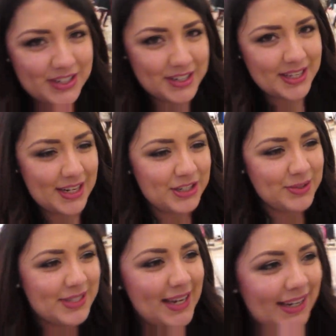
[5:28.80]
saw Sadie, she
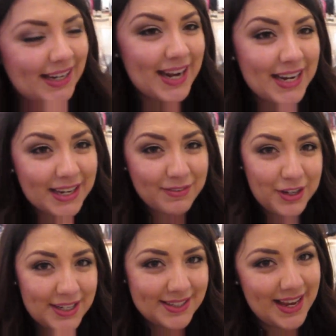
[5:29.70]
was like, can I give
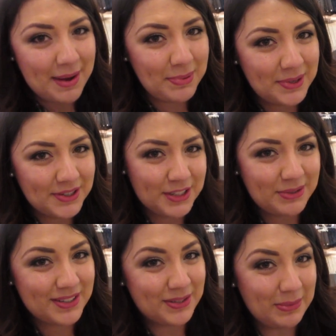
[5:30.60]
her a sample? She
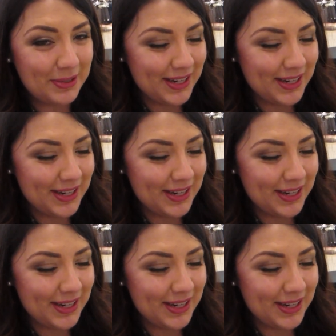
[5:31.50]
was super